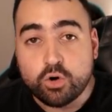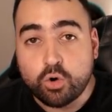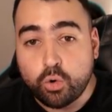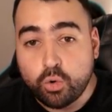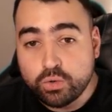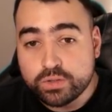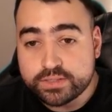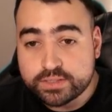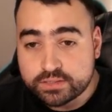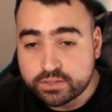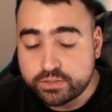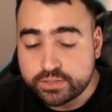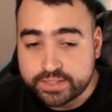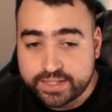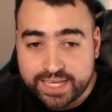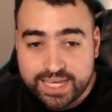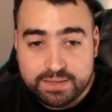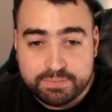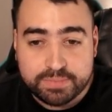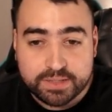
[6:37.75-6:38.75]
Also,
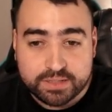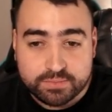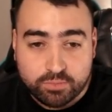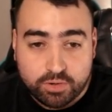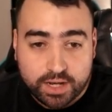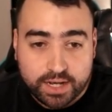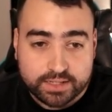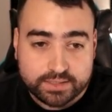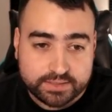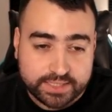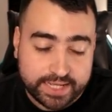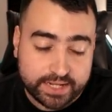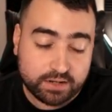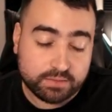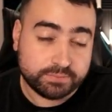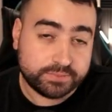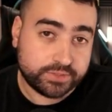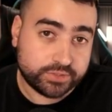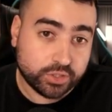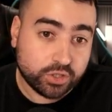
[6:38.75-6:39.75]
keep in mind and
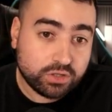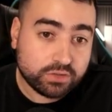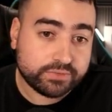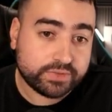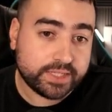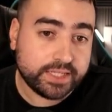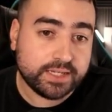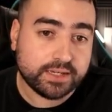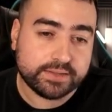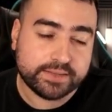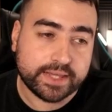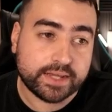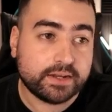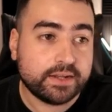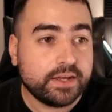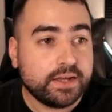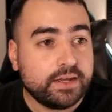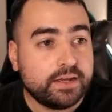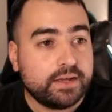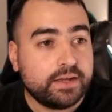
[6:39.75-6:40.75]
observe here that